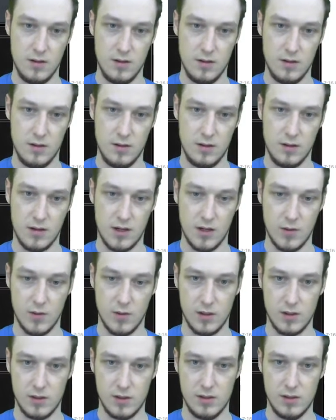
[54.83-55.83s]
Kind of
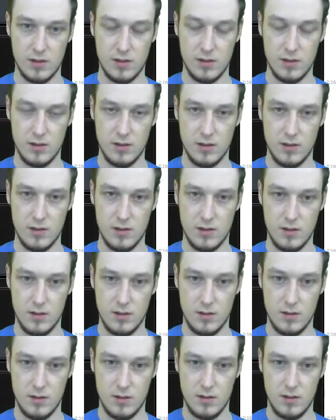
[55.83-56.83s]
works.
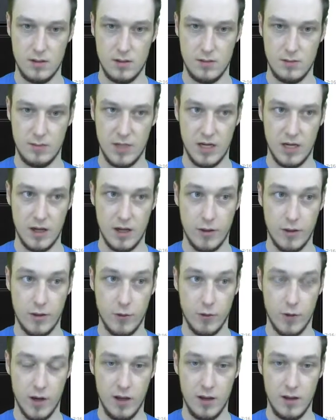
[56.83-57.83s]
Play another one.
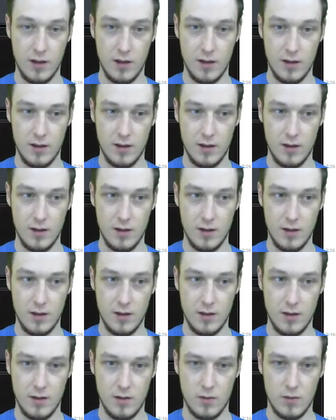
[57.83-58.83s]

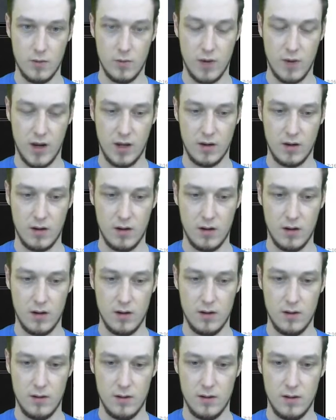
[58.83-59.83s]
Rancor.
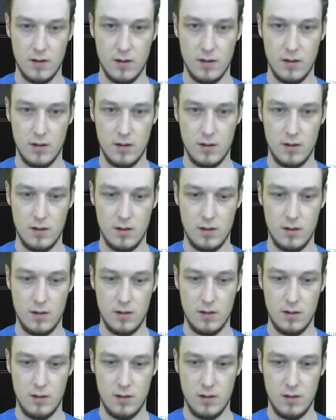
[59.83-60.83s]

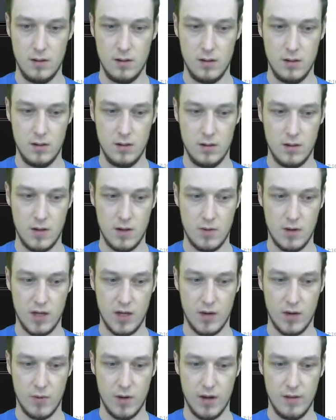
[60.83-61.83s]
I want to
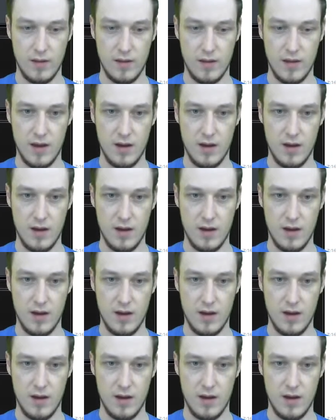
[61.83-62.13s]
get rid of that.